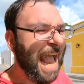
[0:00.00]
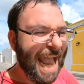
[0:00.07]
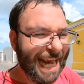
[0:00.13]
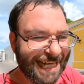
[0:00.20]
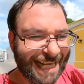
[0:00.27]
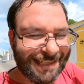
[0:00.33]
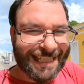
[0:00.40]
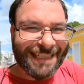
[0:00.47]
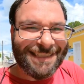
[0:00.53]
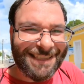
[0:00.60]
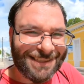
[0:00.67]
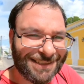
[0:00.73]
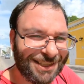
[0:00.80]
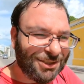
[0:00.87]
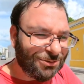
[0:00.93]
And then that's
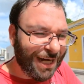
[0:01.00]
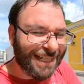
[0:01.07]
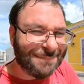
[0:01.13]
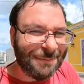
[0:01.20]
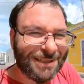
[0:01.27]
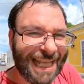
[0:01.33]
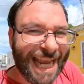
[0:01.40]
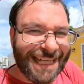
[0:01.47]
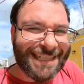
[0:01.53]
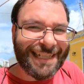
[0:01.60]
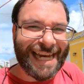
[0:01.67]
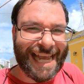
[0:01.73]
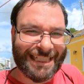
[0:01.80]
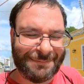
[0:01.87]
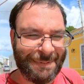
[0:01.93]
just the
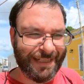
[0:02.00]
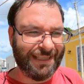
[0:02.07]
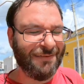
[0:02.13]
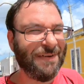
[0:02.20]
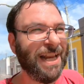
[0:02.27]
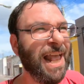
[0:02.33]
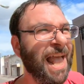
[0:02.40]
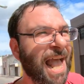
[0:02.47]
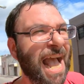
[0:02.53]
transportation aspect of it.